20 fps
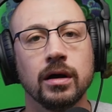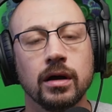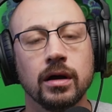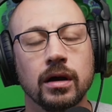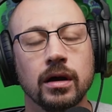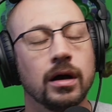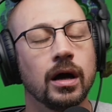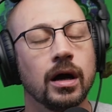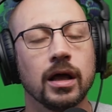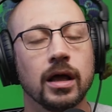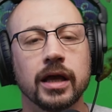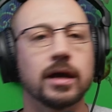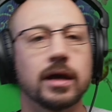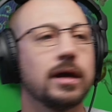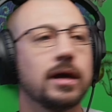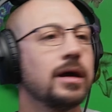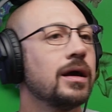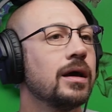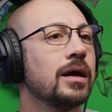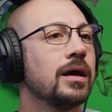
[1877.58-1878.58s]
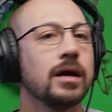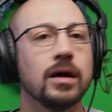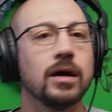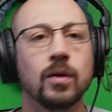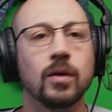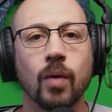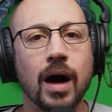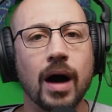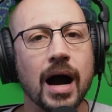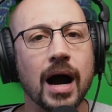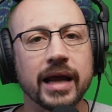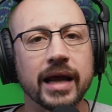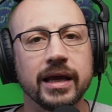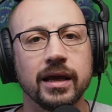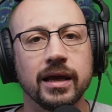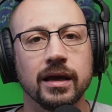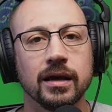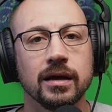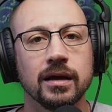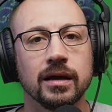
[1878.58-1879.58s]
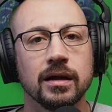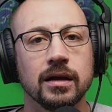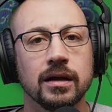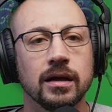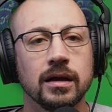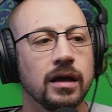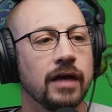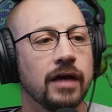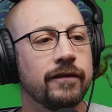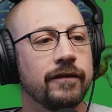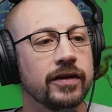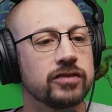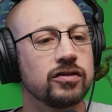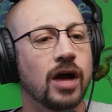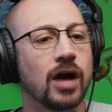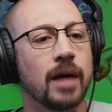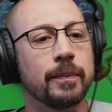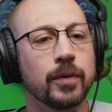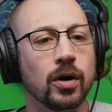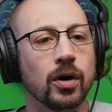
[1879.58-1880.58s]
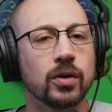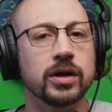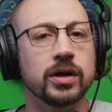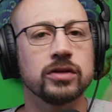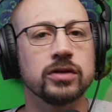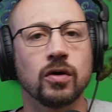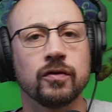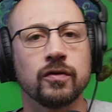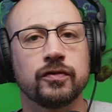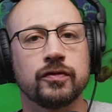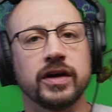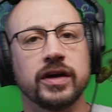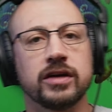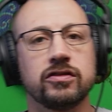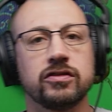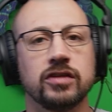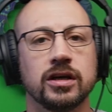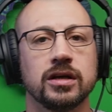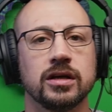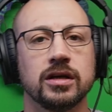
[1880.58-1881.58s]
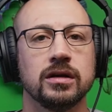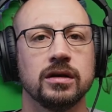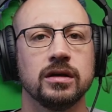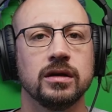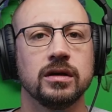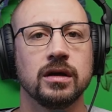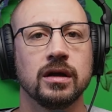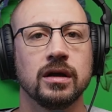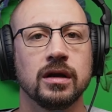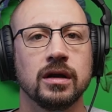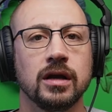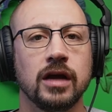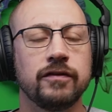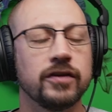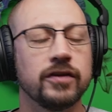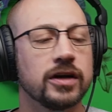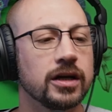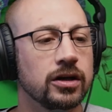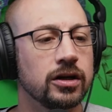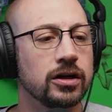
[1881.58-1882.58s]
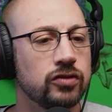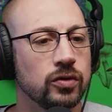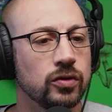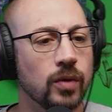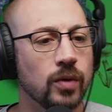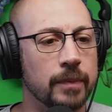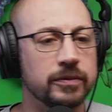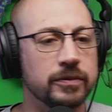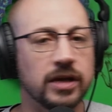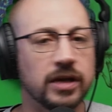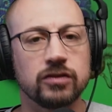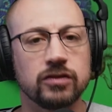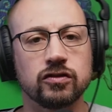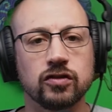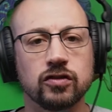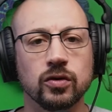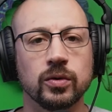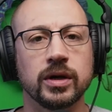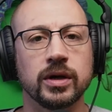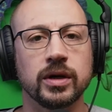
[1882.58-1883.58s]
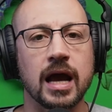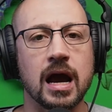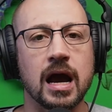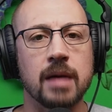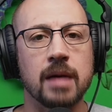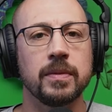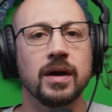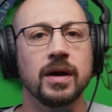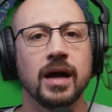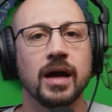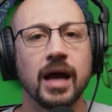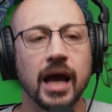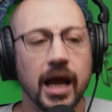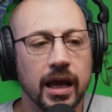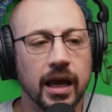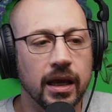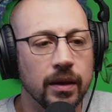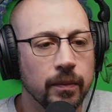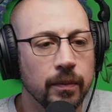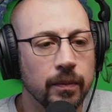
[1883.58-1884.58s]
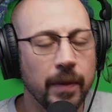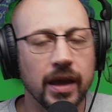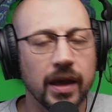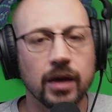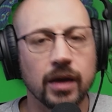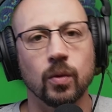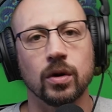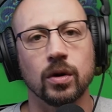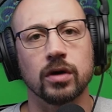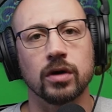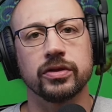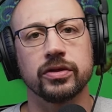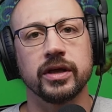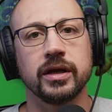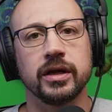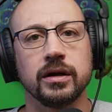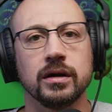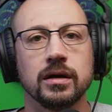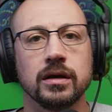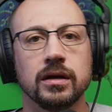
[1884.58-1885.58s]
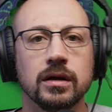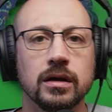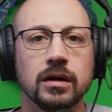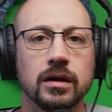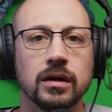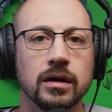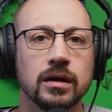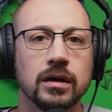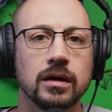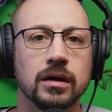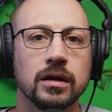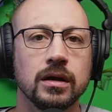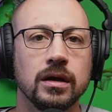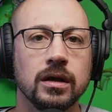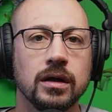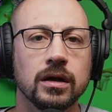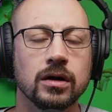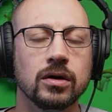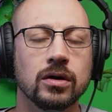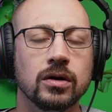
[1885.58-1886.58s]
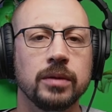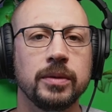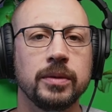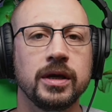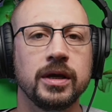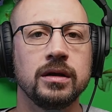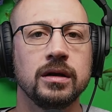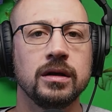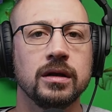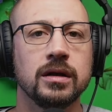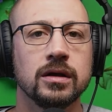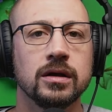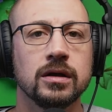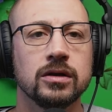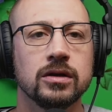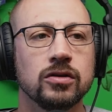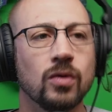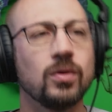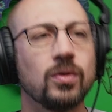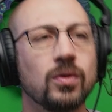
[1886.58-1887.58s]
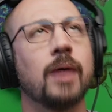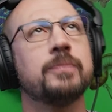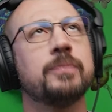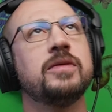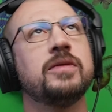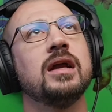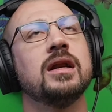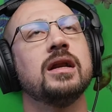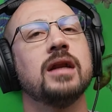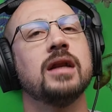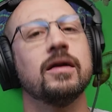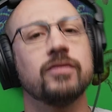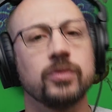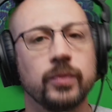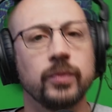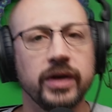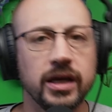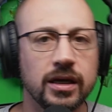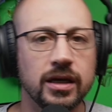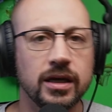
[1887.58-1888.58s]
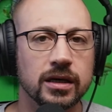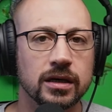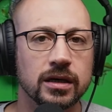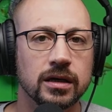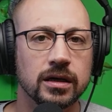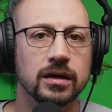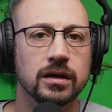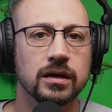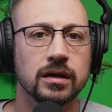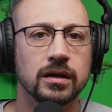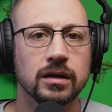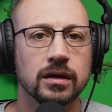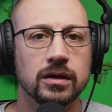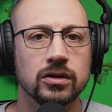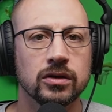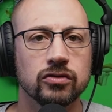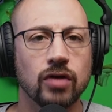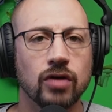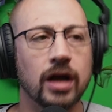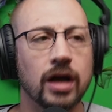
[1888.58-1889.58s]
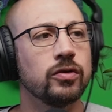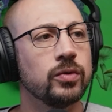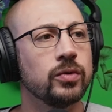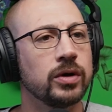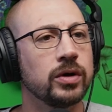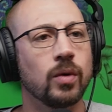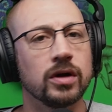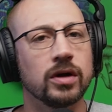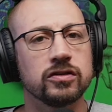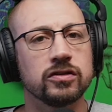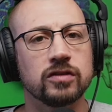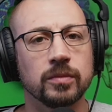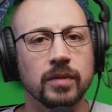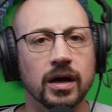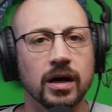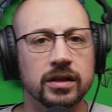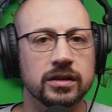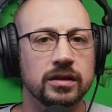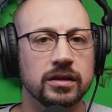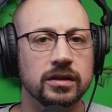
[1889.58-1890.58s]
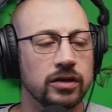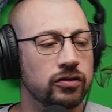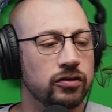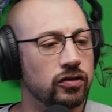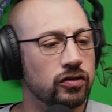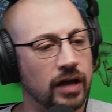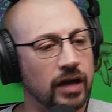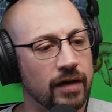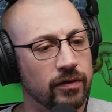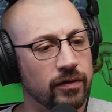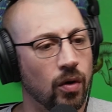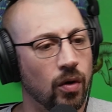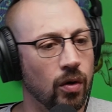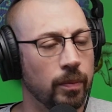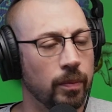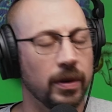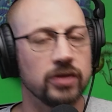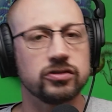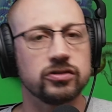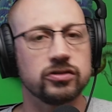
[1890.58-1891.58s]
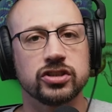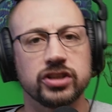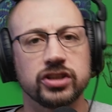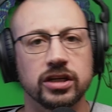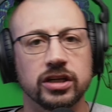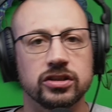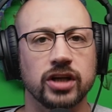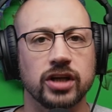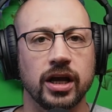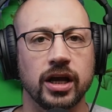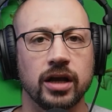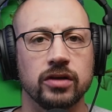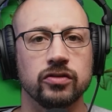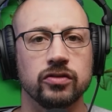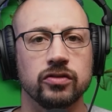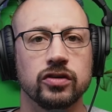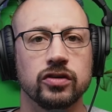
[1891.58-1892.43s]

Like, why? If it's not broken, don't fix it. If you're gonna do updates to an app, hey, make it worth it. You know what I mean? Don't update it every week. Try doing it once a month and just have a whole bunch of shit change.